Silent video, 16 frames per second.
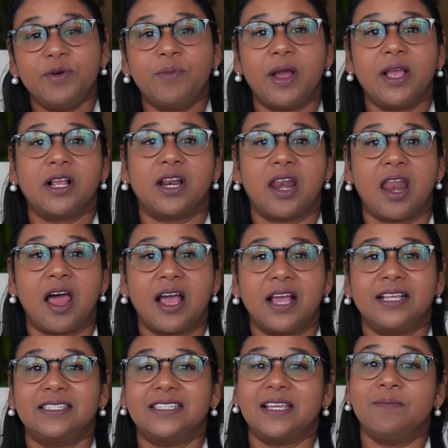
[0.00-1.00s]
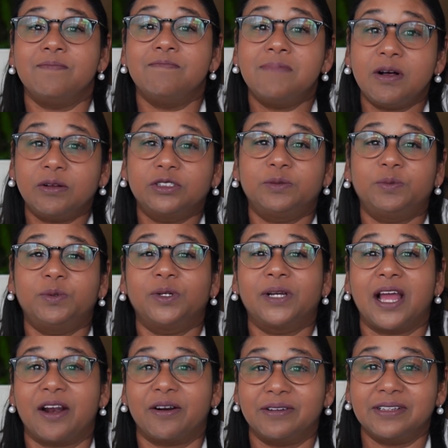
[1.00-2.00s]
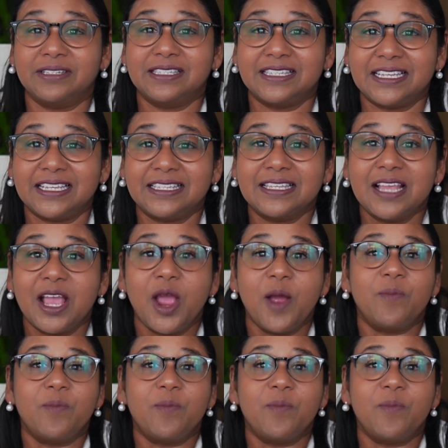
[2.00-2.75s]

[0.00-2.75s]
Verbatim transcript: bill my clients in multiple currencies,